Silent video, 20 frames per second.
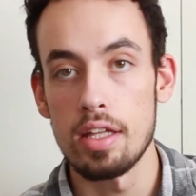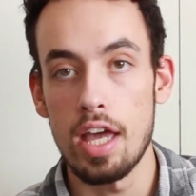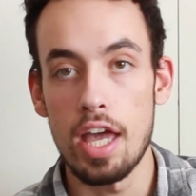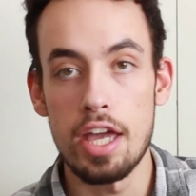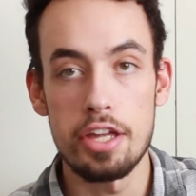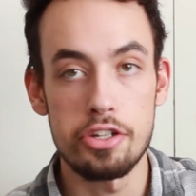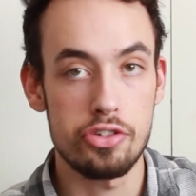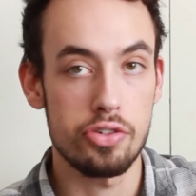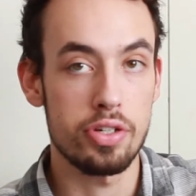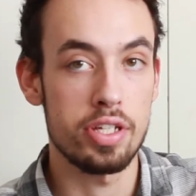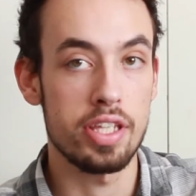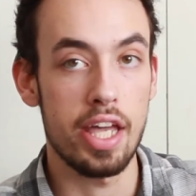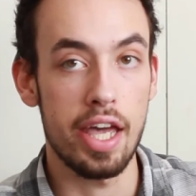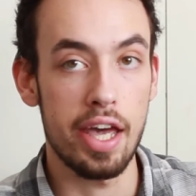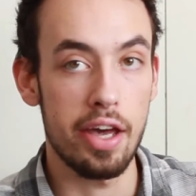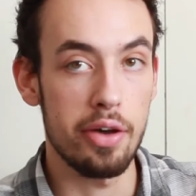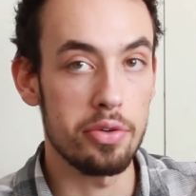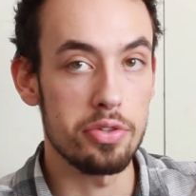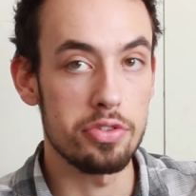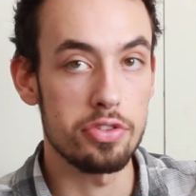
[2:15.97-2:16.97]
entering the
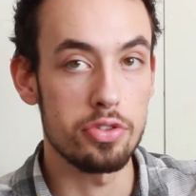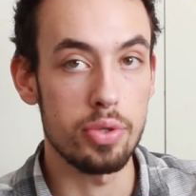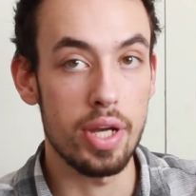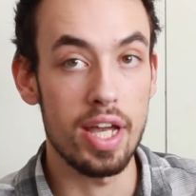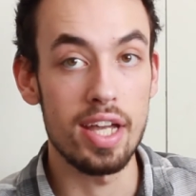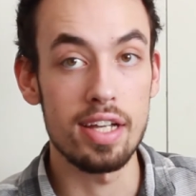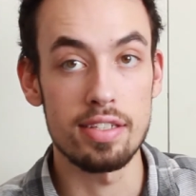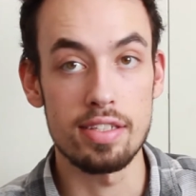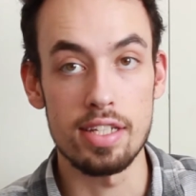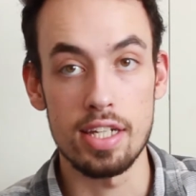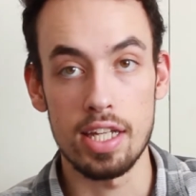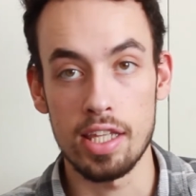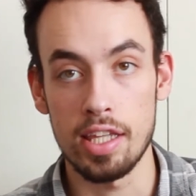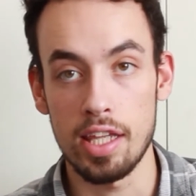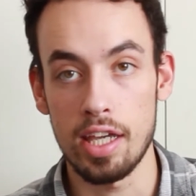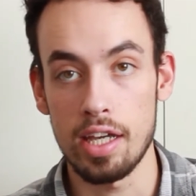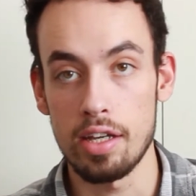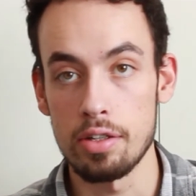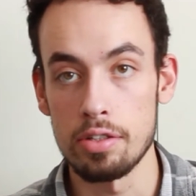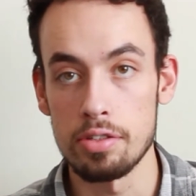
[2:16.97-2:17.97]
house or exiting
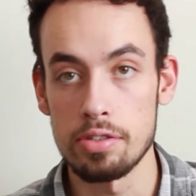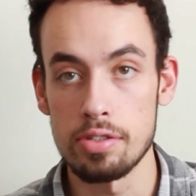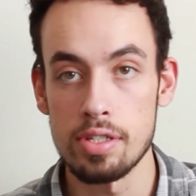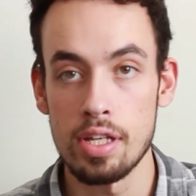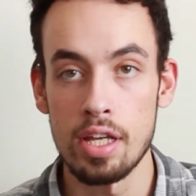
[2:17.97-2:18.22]
the house,